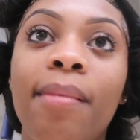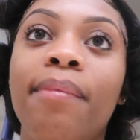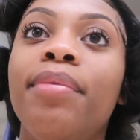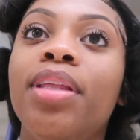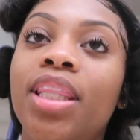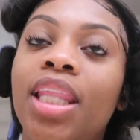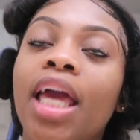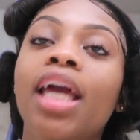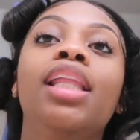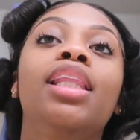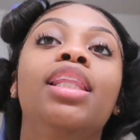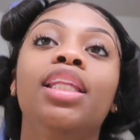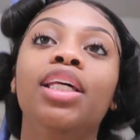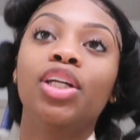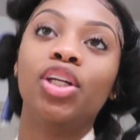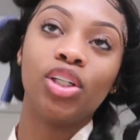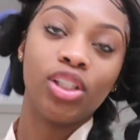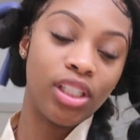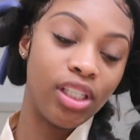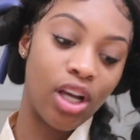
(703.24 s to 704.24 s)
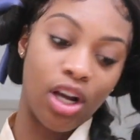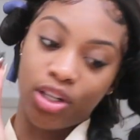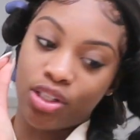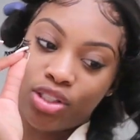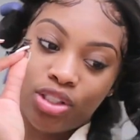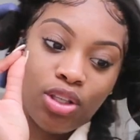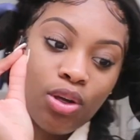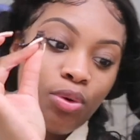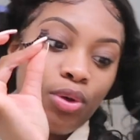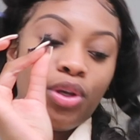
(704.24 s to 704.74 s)
They literally are
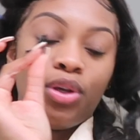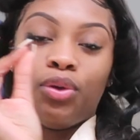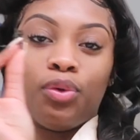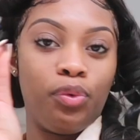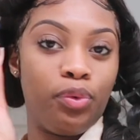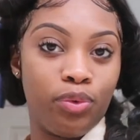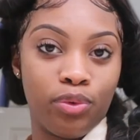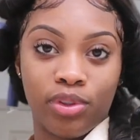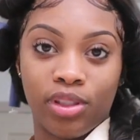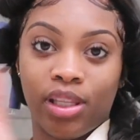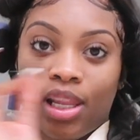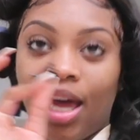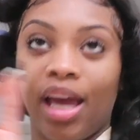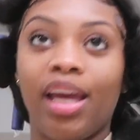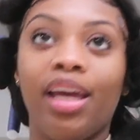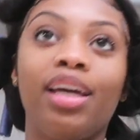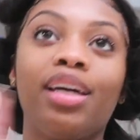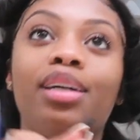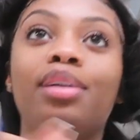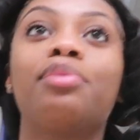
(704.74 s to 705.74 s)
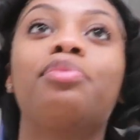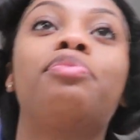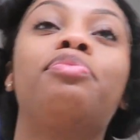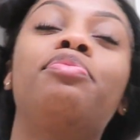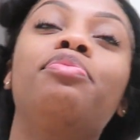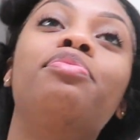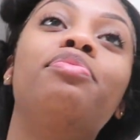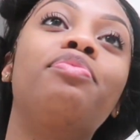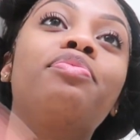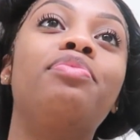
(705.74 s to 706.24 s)
so cute. Like,
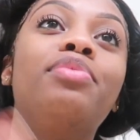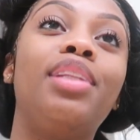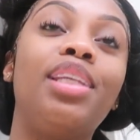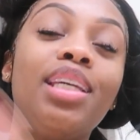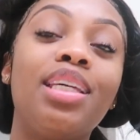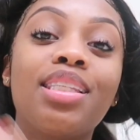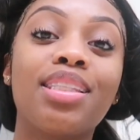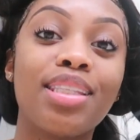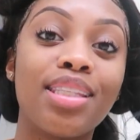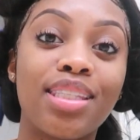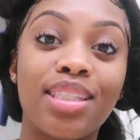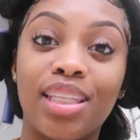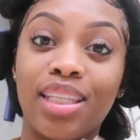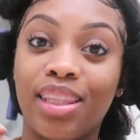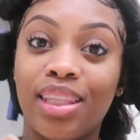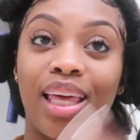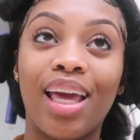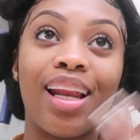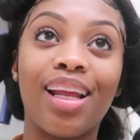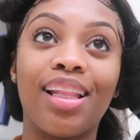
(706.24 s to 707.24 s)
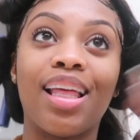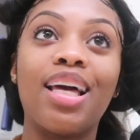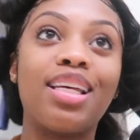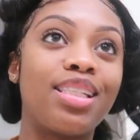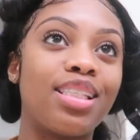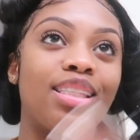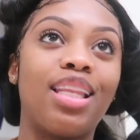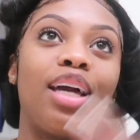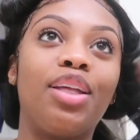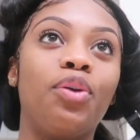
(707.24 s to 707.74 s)
these listen thick
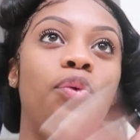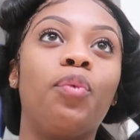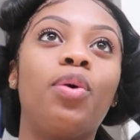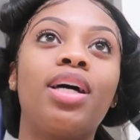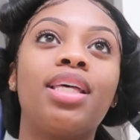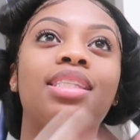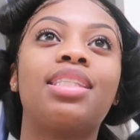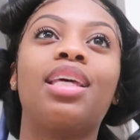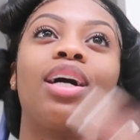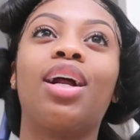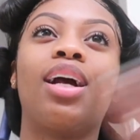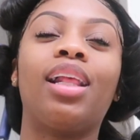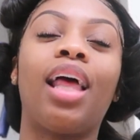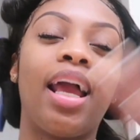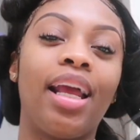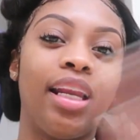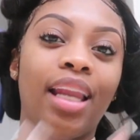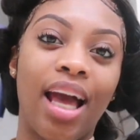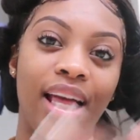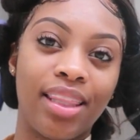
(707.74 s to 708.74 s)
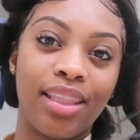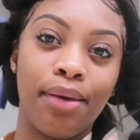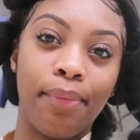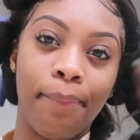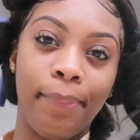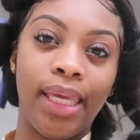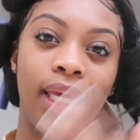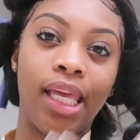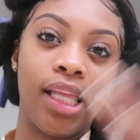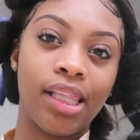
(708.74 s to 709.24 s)
lashes, like the ones that are like not the
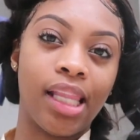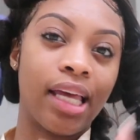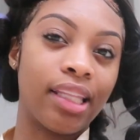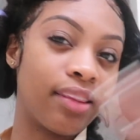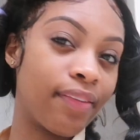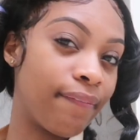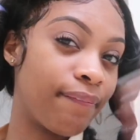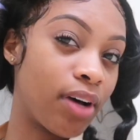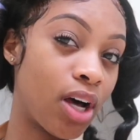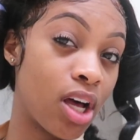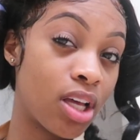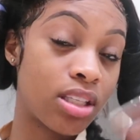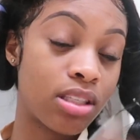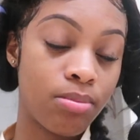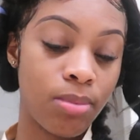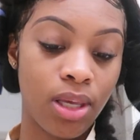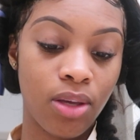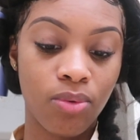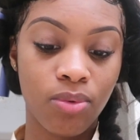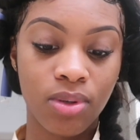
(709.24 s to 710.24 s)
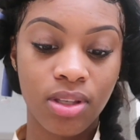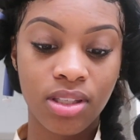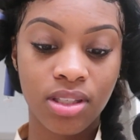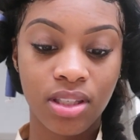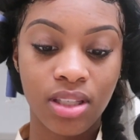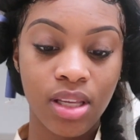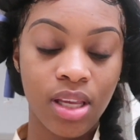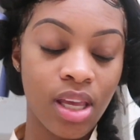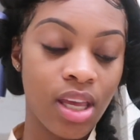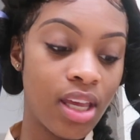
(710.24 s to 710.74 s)
mink, like the fox mink ones,
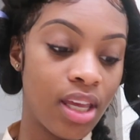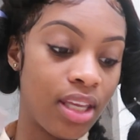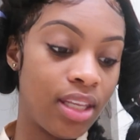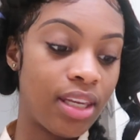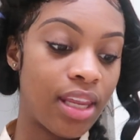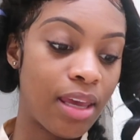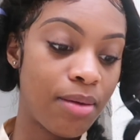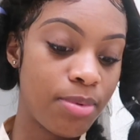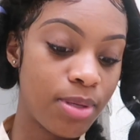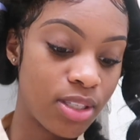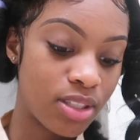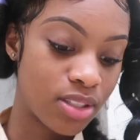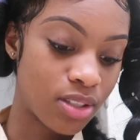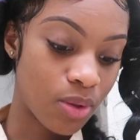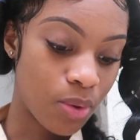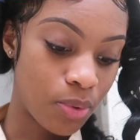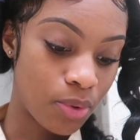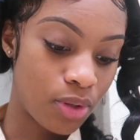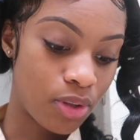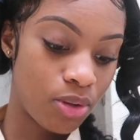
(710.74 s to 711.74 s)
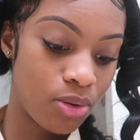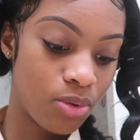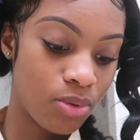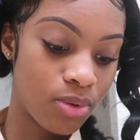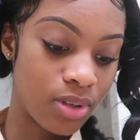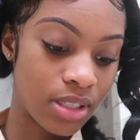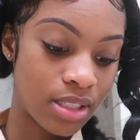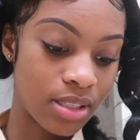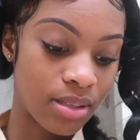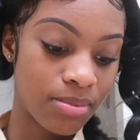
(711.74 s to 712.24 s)
they be so
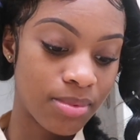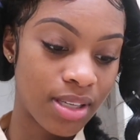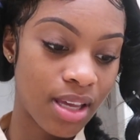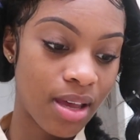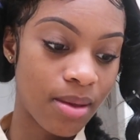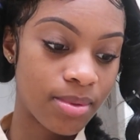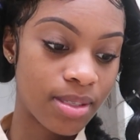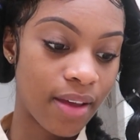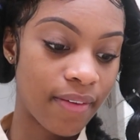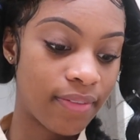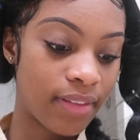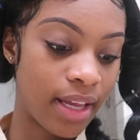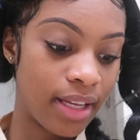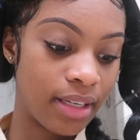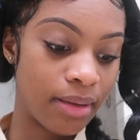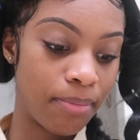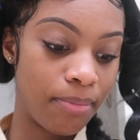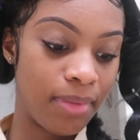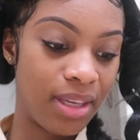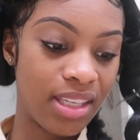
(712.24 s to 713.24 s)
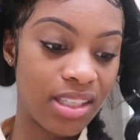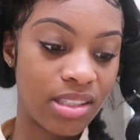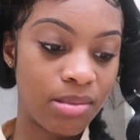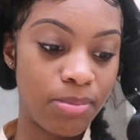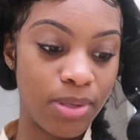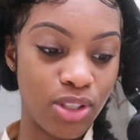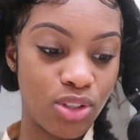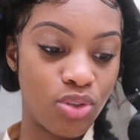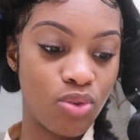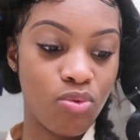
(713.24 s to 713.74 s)
cute. Cause sometimes I feel like the minks
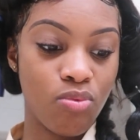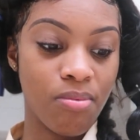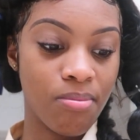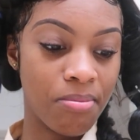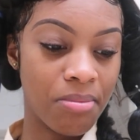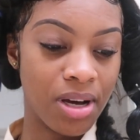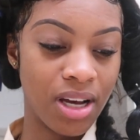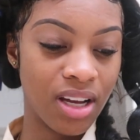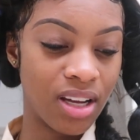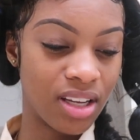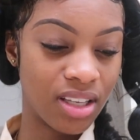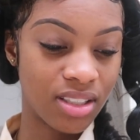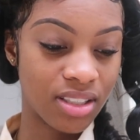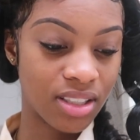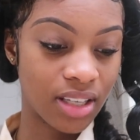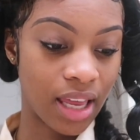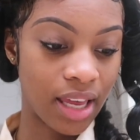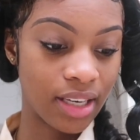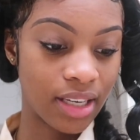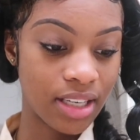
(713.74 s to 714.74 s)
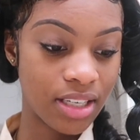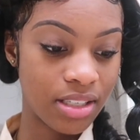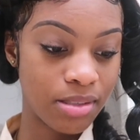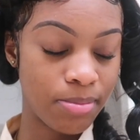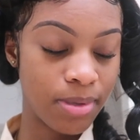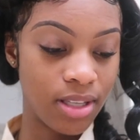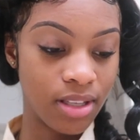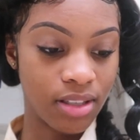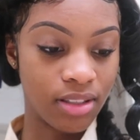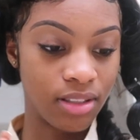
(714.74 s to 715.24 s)
be too much. Like they just
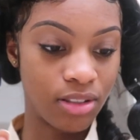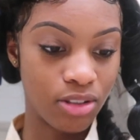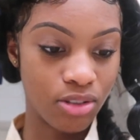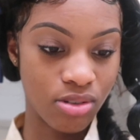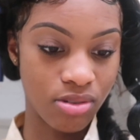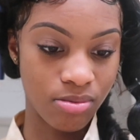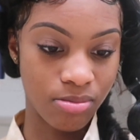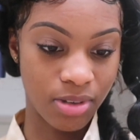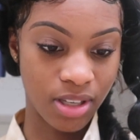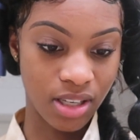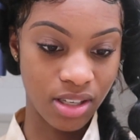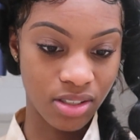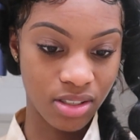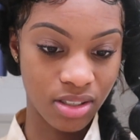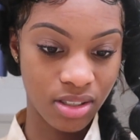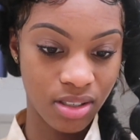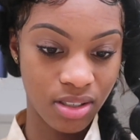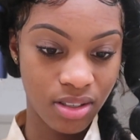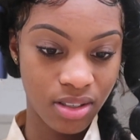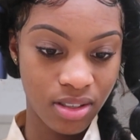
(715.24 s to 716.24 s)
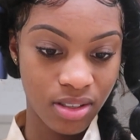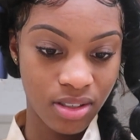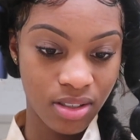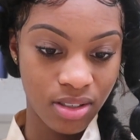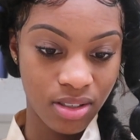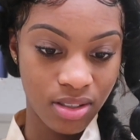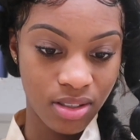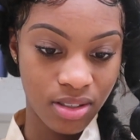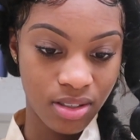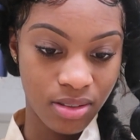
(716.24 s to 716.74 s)
be a little too much.
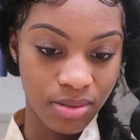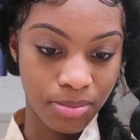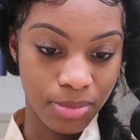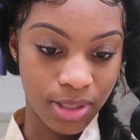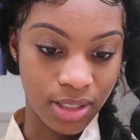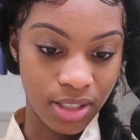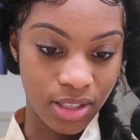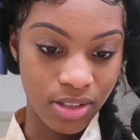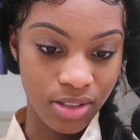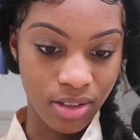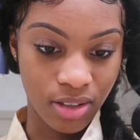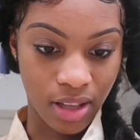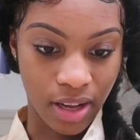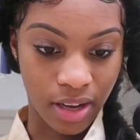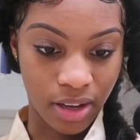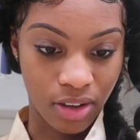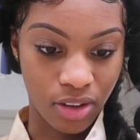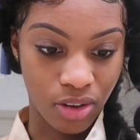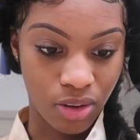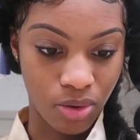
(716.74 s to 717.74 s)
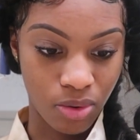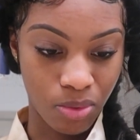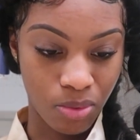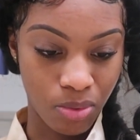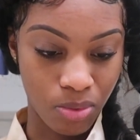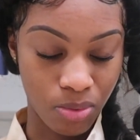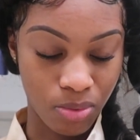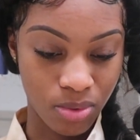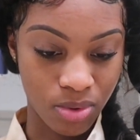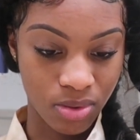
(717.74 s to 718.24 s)
But these are like
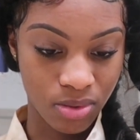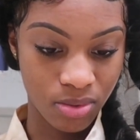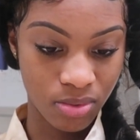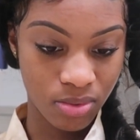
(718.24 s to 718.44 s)
cute.